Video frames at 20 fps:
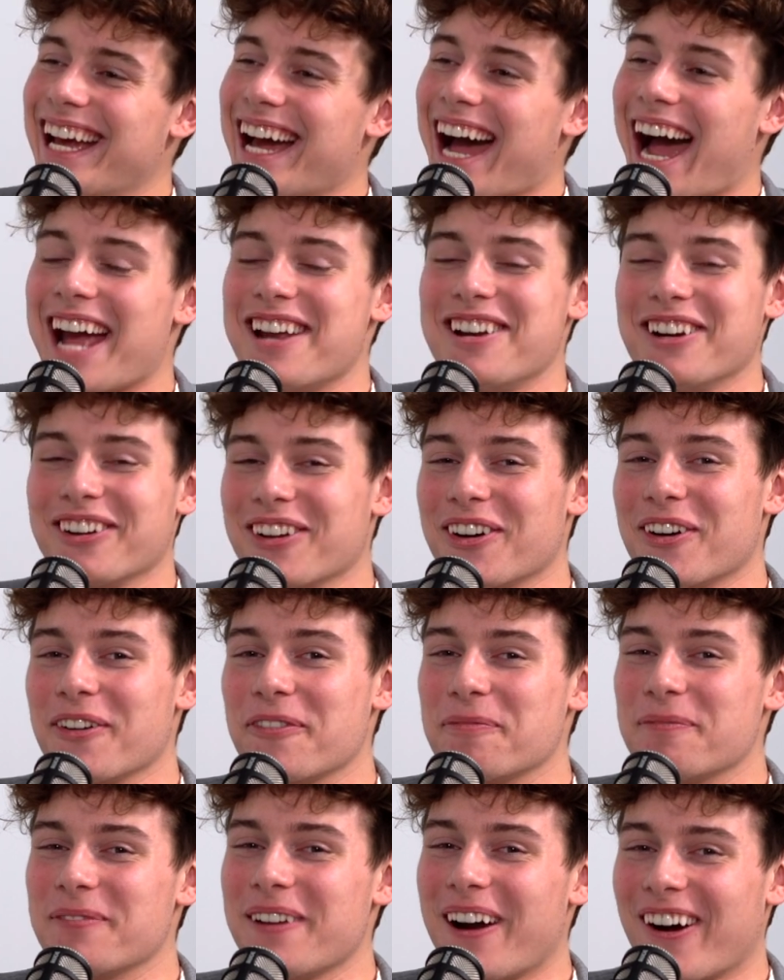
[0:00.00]
I don't know if
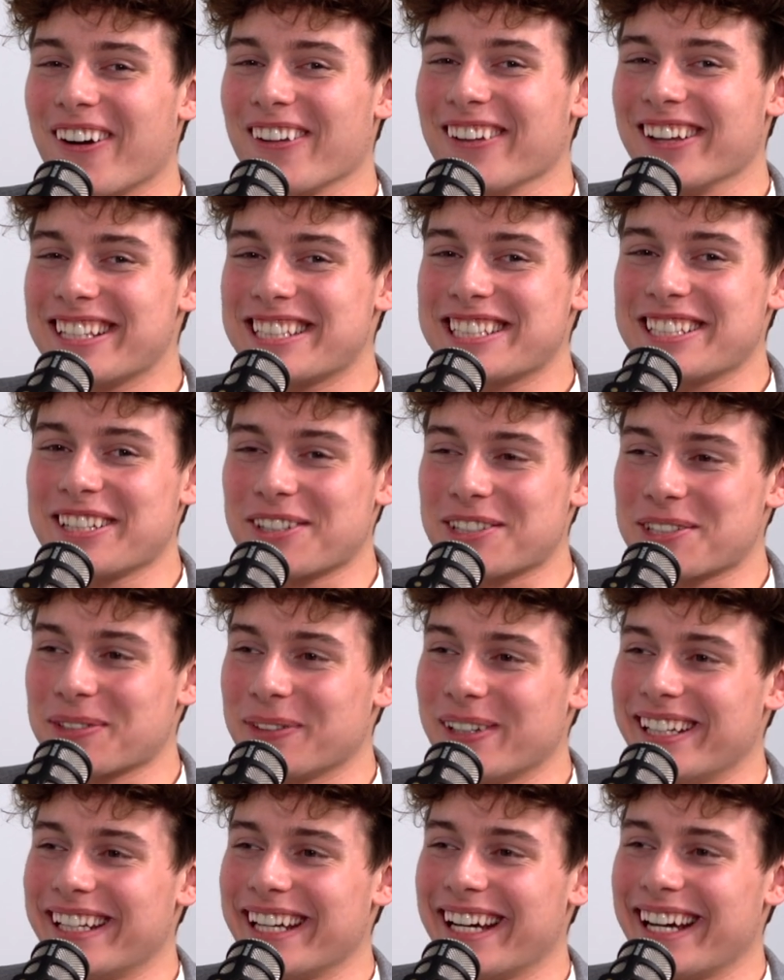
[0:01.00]
our listeners
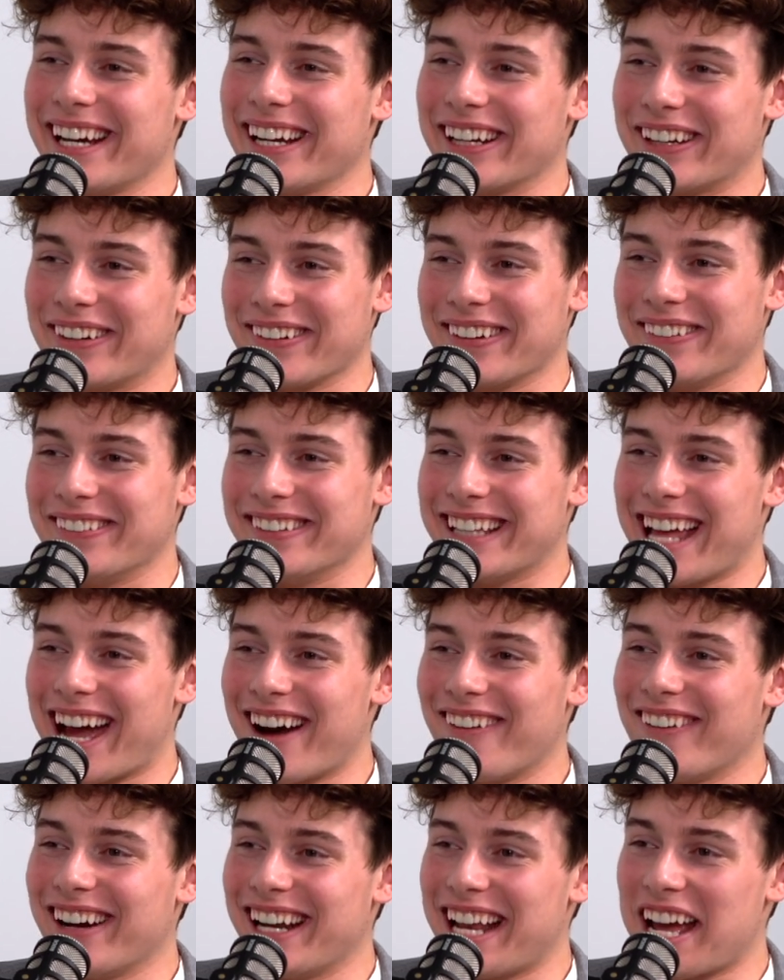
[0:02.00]
would agree with
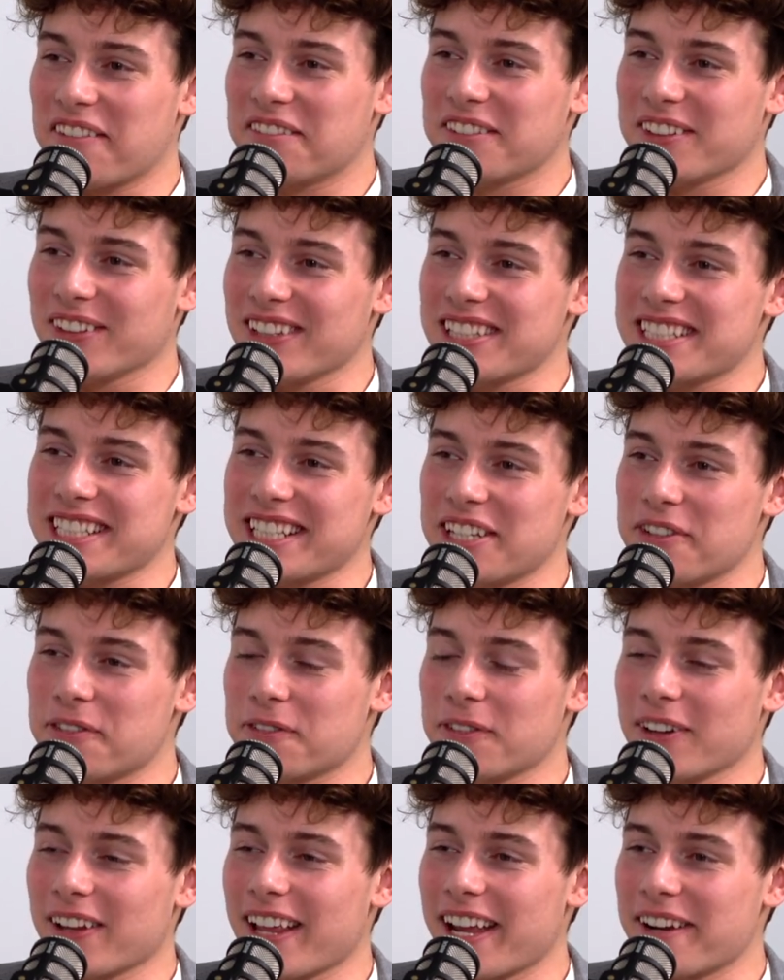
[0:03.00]
that one after listening to you
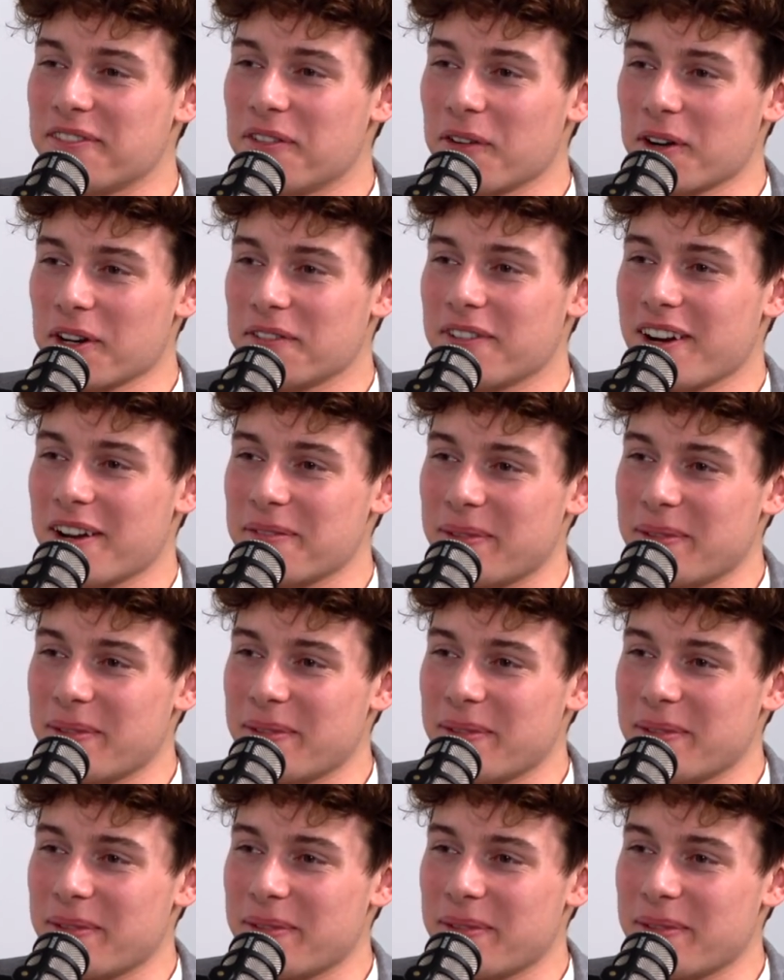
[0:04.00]
for like 45